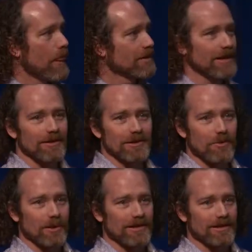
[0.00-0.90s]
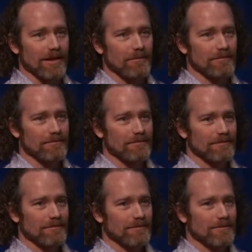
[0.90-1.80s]
So now it's a quiz time.
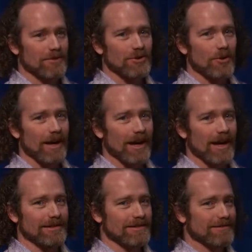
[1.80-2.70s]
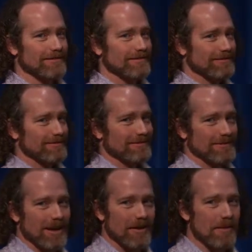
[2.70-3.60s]
Show of hands.
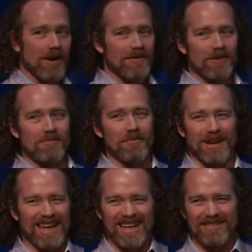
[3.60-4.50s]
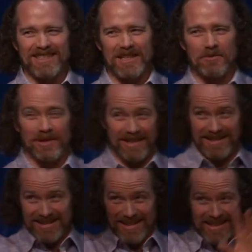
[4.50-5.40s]
I'm not even going to remember. I can't even see you really
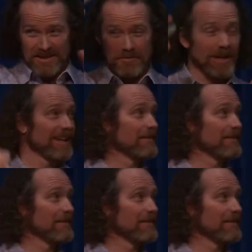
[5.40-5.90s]
because the lights are blinding.